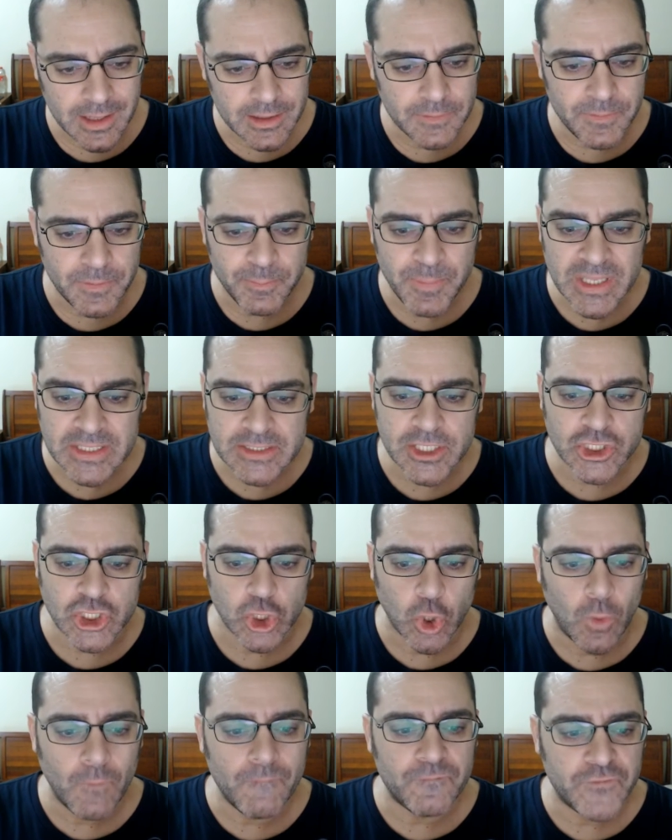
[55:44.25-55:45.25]
Being such an
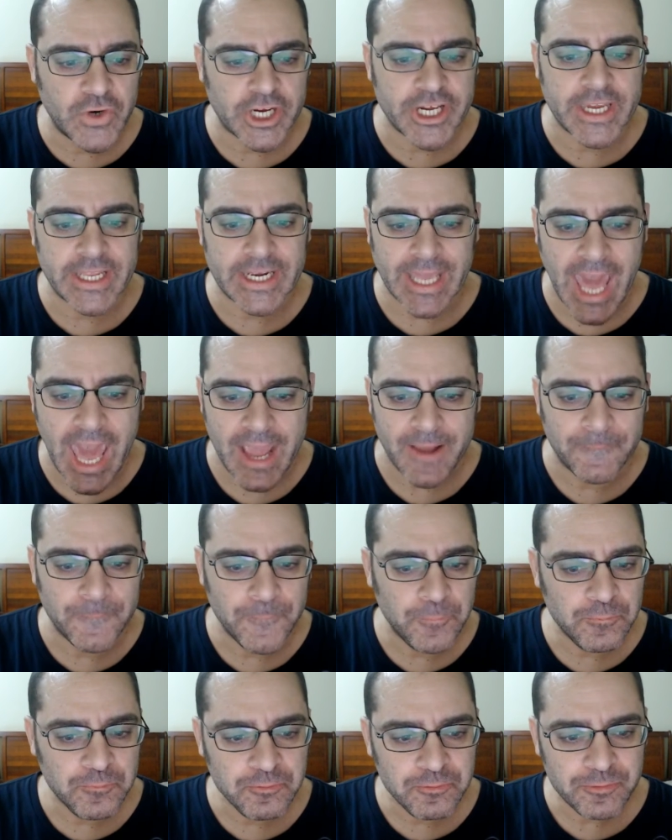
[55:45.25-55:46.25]
old fucking guy.
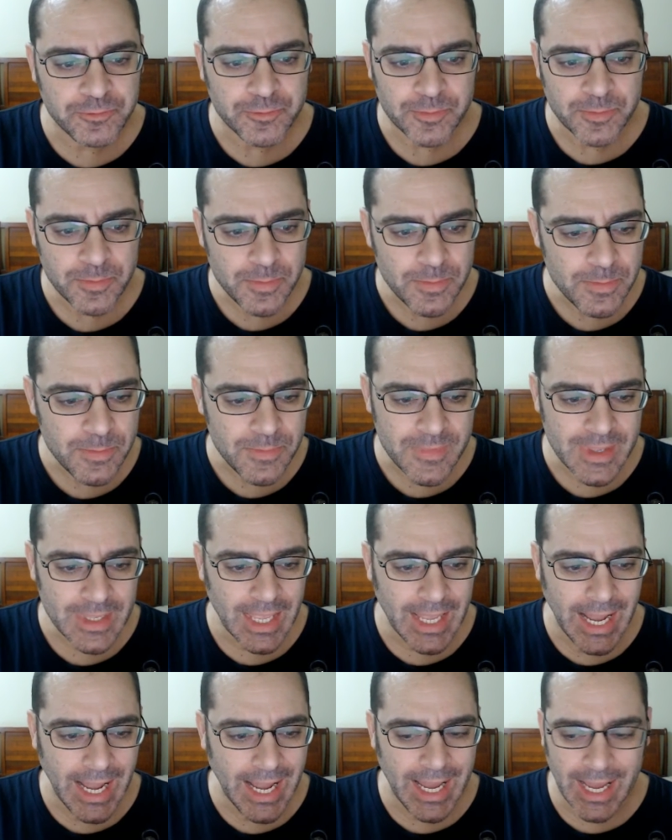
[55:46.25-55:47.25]

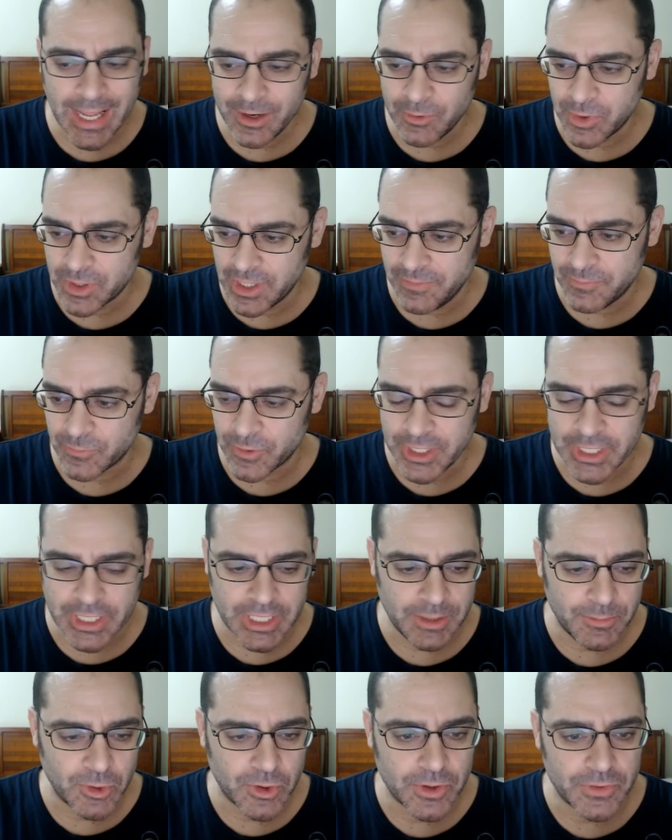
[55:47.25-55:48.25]
I don't want to even read
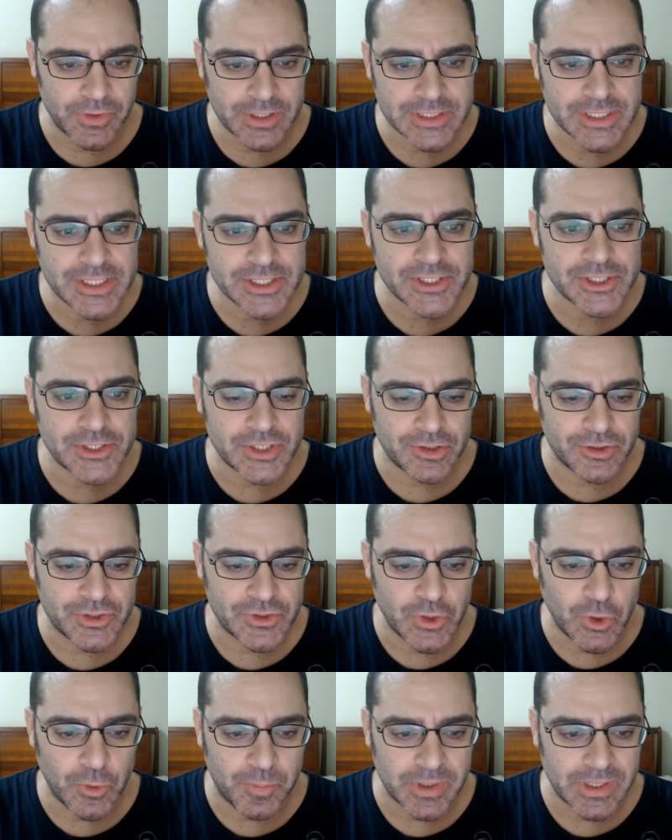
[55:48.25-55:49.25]
any more of this. This is so
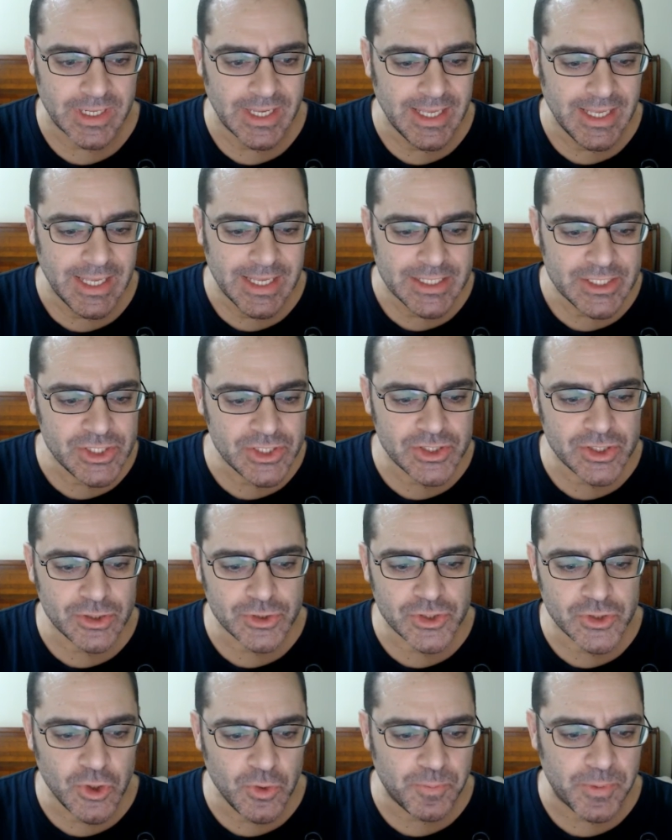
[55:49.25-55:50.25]
stupid.
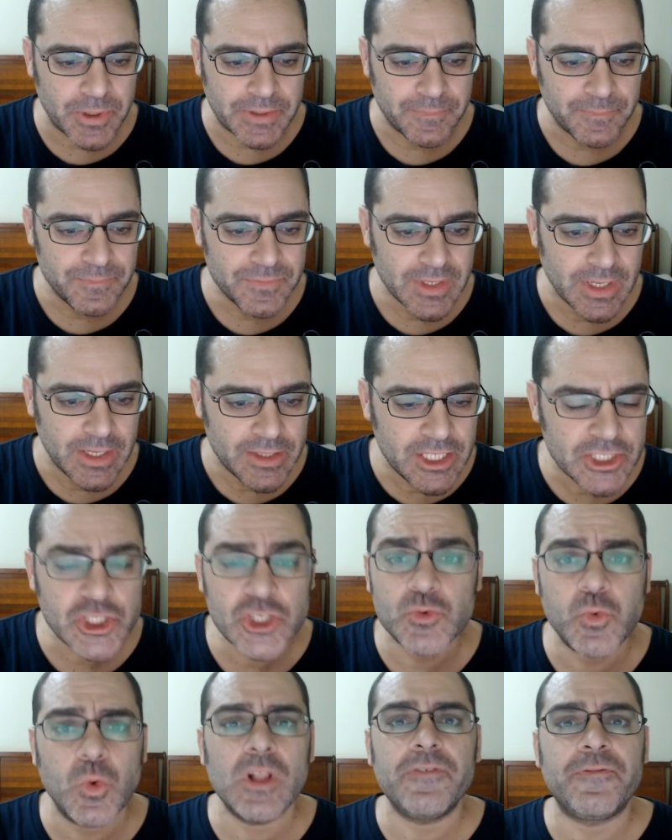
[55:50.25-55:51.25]
This
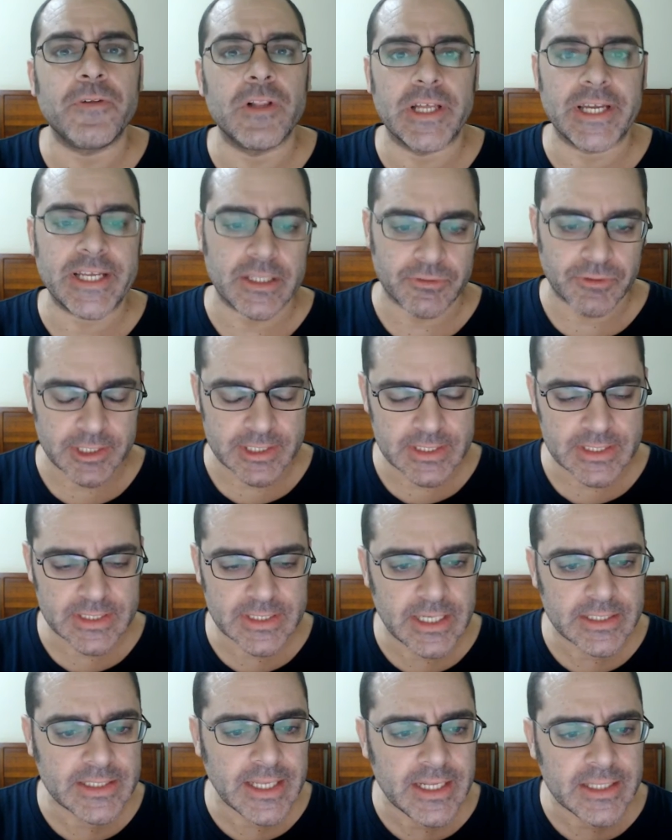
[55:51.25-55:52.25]
is willful ignorance.
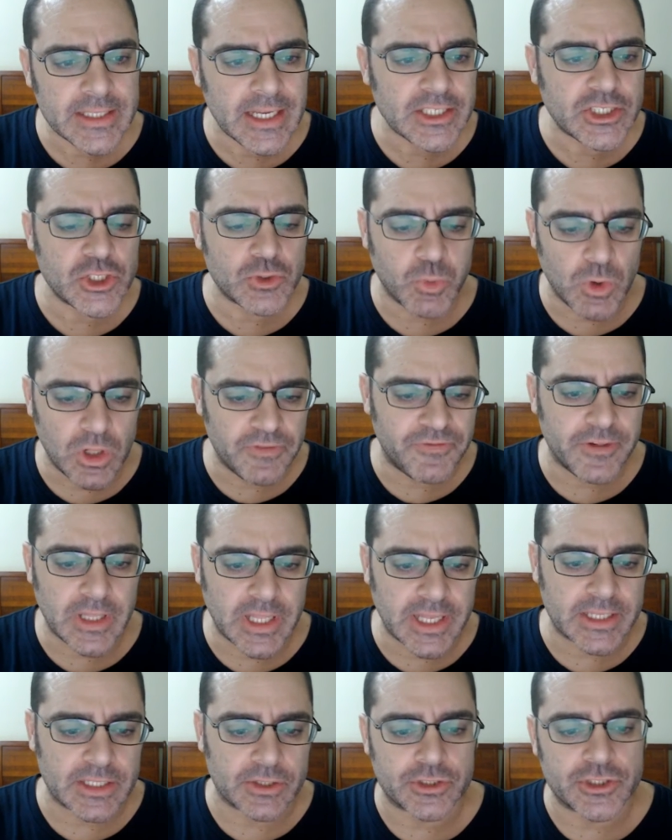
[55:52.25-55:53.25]
This is willful
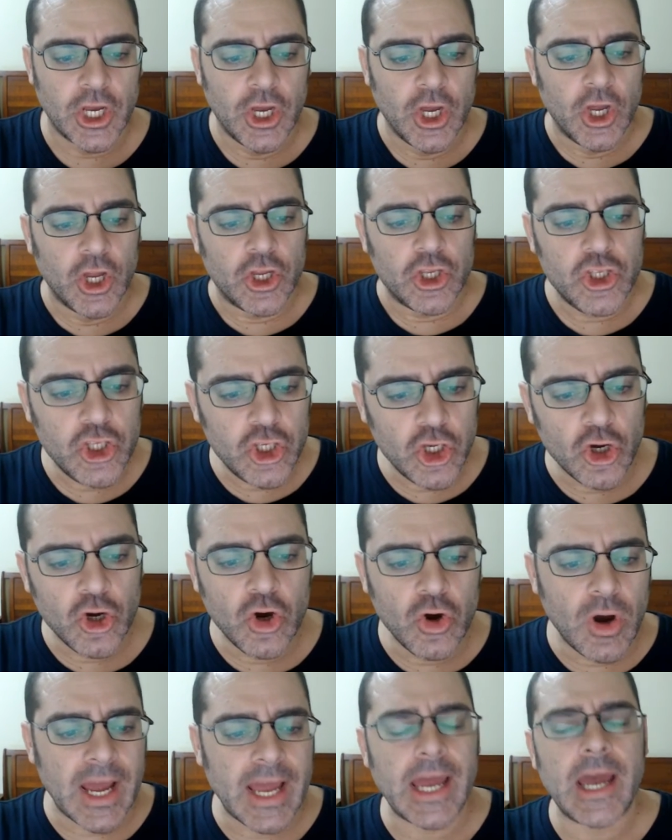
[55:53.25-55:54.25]
ignorance.
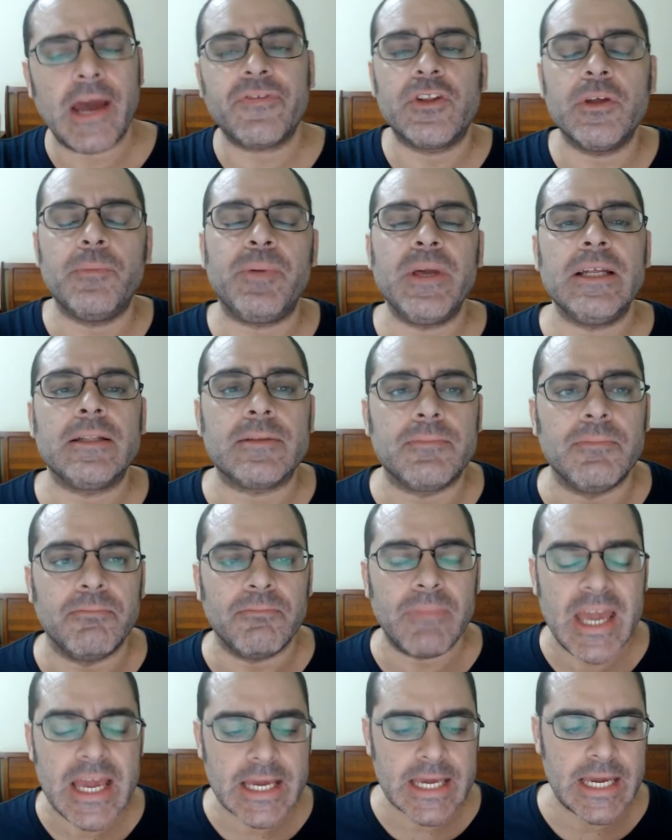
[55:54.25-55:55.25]
You have to be
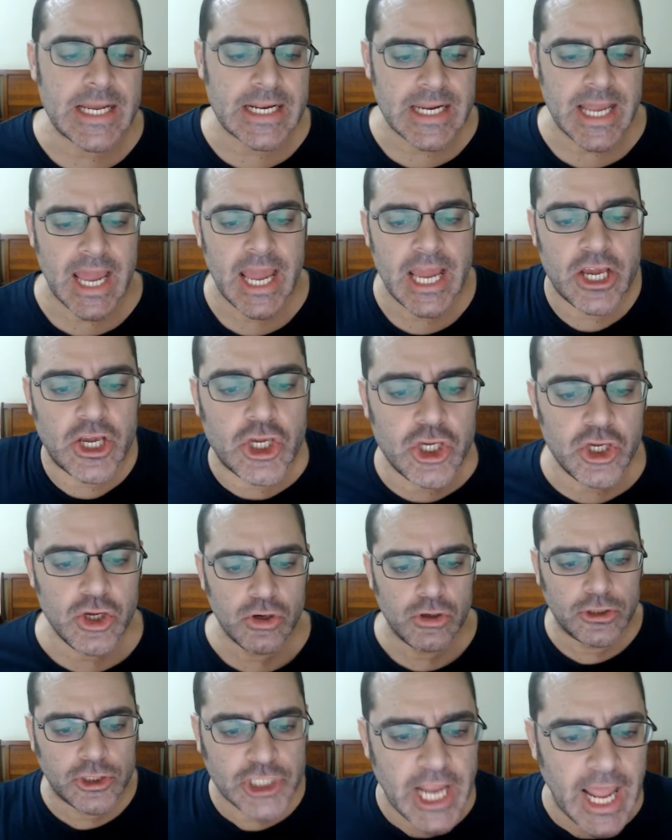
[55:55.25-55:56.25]
making a
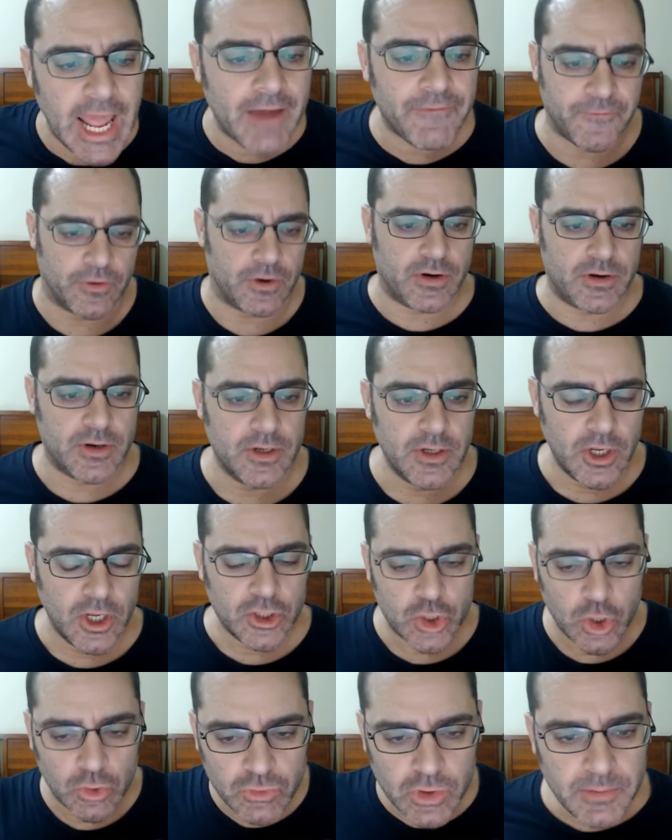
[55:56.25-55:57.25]
huge effort
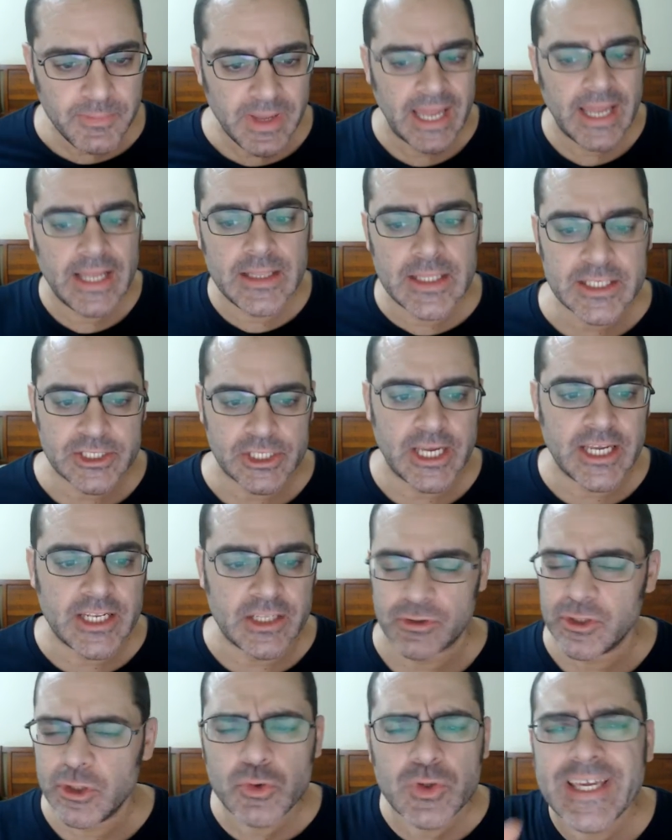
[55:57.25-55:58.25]
to remain this
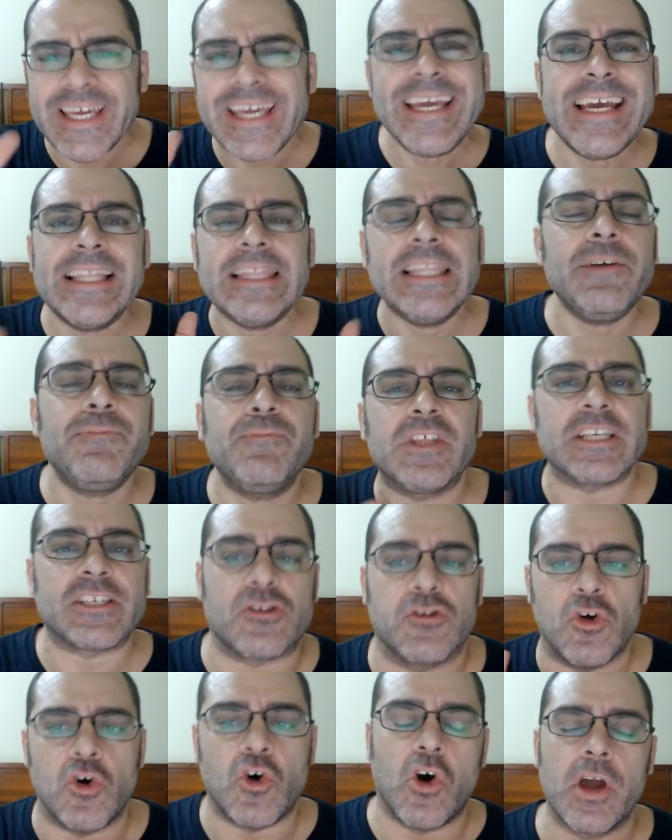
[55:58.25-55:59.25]
ignorant. You can't live
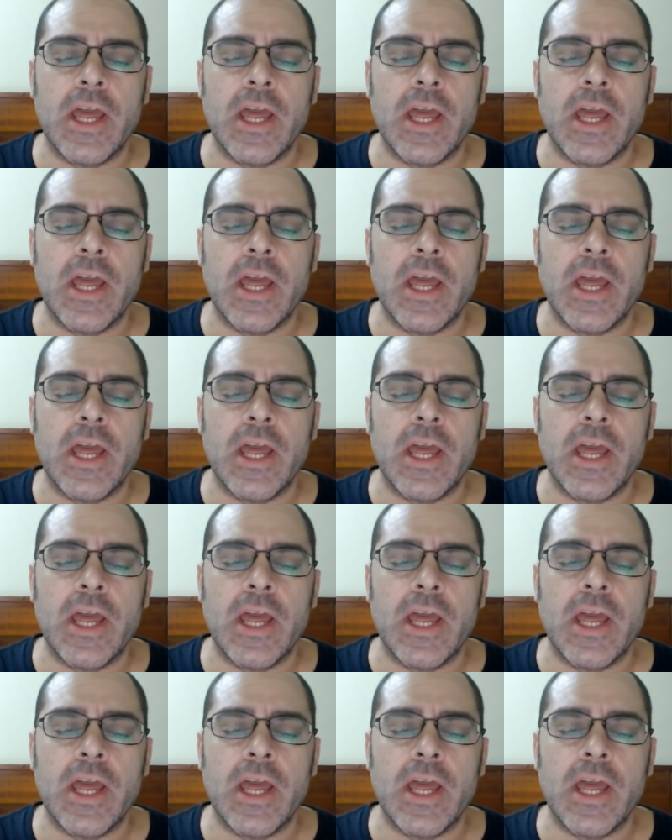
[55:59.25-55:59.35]
this long